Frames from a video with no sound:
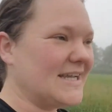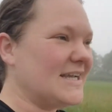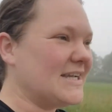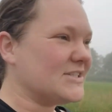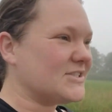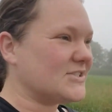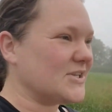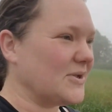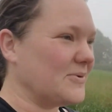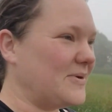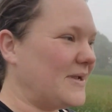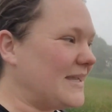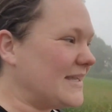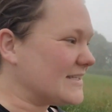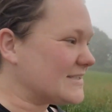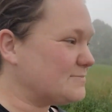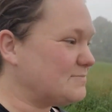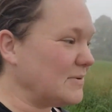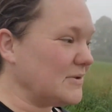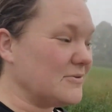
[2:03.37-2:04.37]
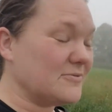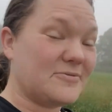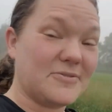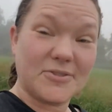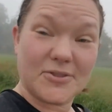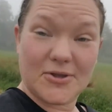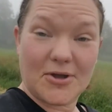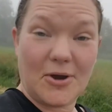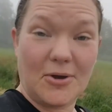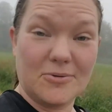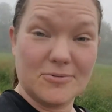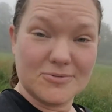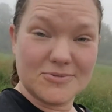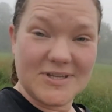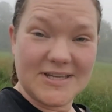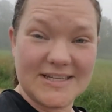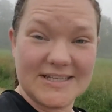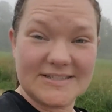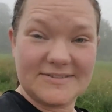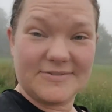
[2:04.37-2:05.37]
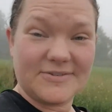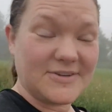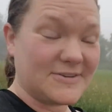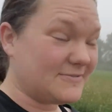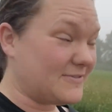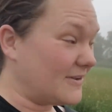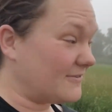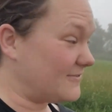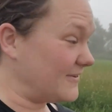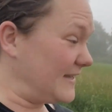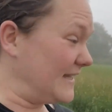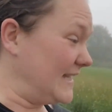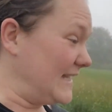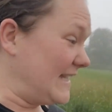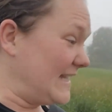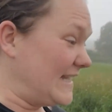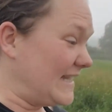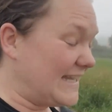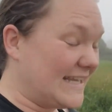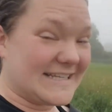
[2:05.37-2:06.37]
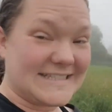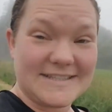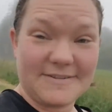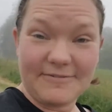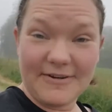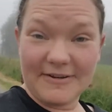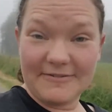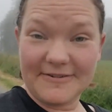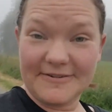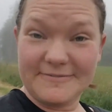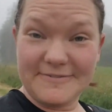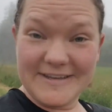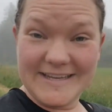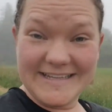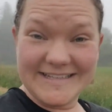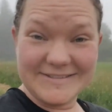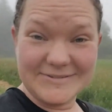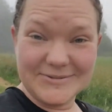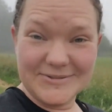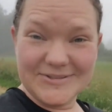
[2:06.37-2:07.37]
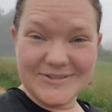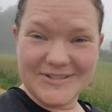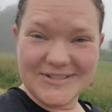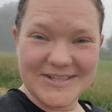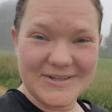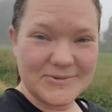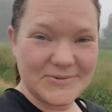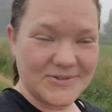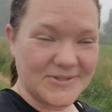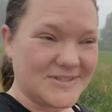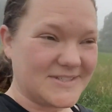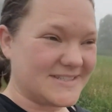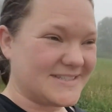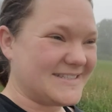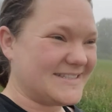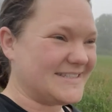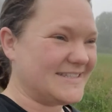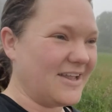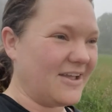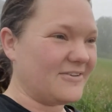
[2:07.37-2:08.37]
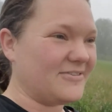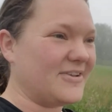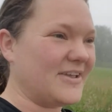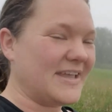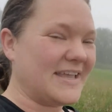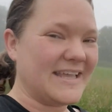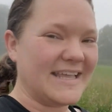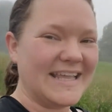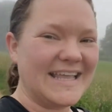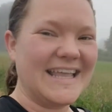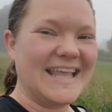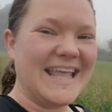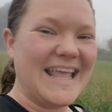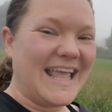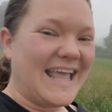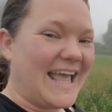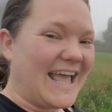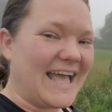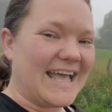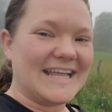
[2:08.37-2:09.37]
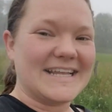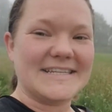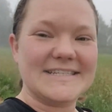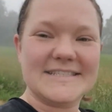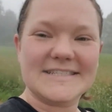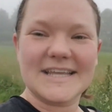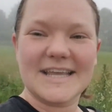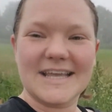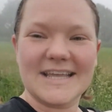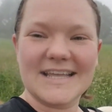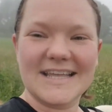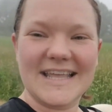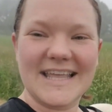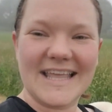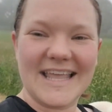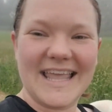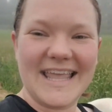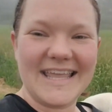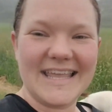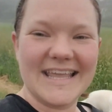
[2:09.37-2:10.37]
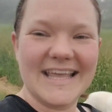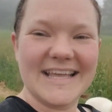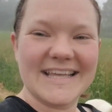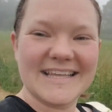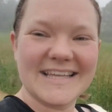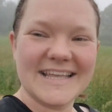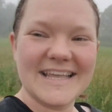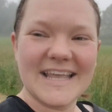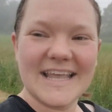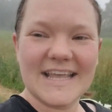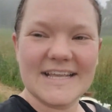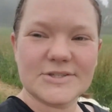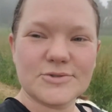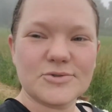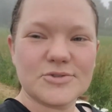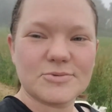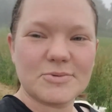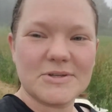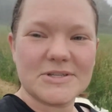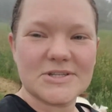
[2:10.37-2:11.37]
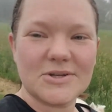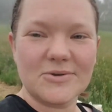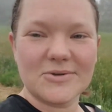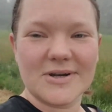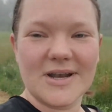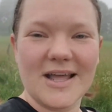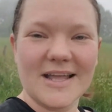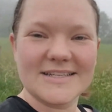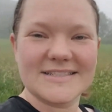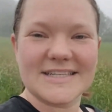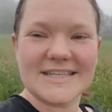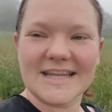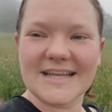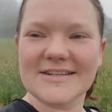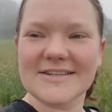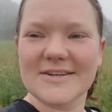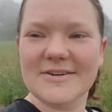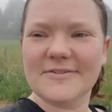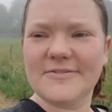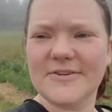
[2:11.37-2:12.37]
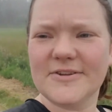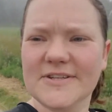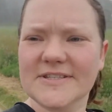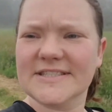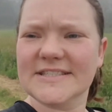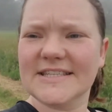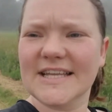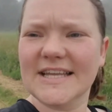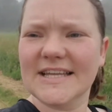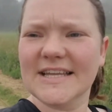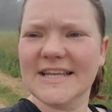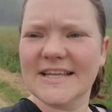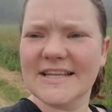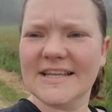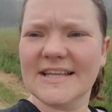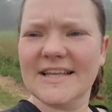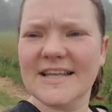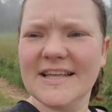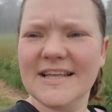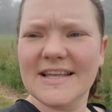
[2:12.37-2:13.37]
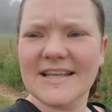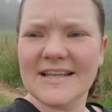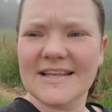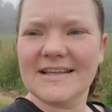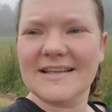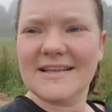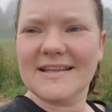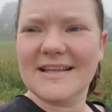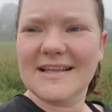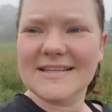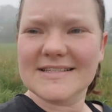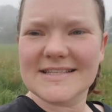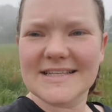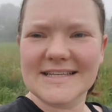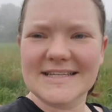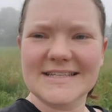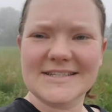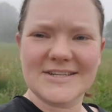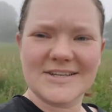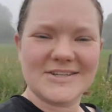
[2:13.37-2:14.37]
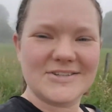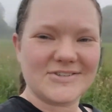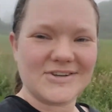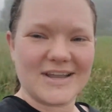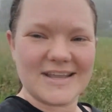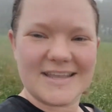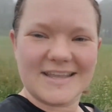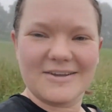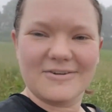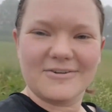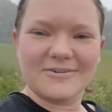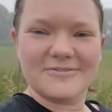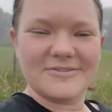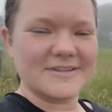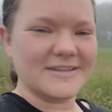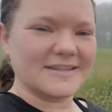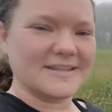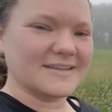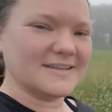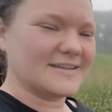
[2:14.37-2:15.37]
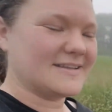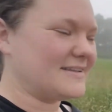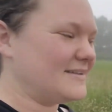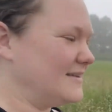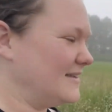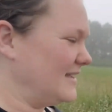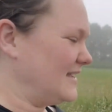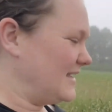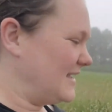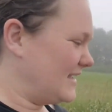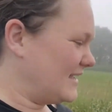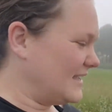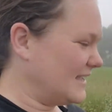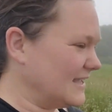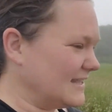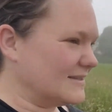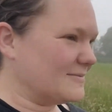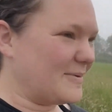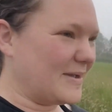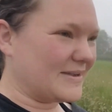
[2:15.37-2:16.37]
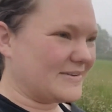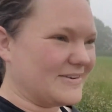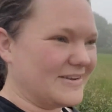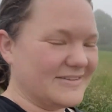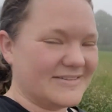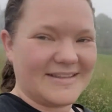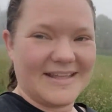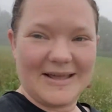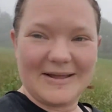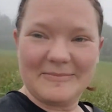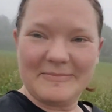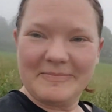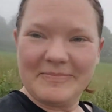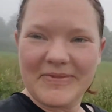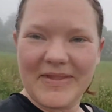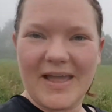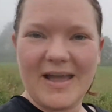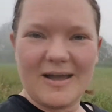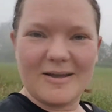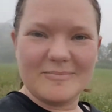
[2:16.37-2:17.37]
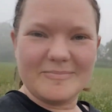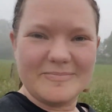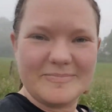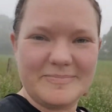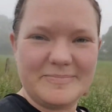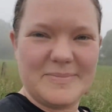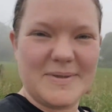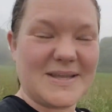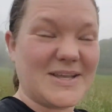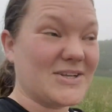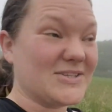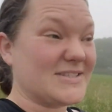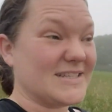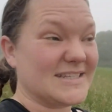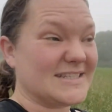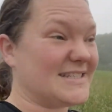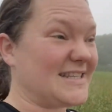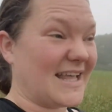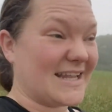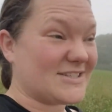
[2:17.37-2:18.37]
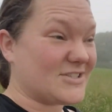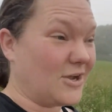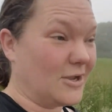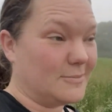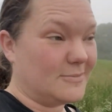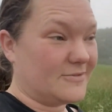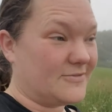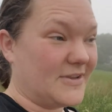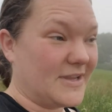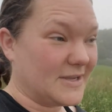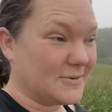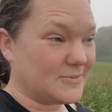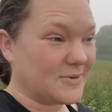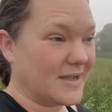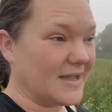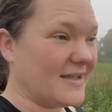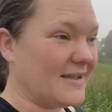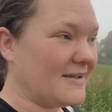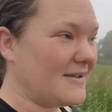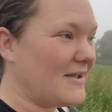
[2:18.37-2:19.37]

So he is built for the cold. He is very fluffy. He has the fluffy feet and all the stuff. And he's also on his long line today. I don't know if you can see his lead dragging off in the background there, because it's that time of year where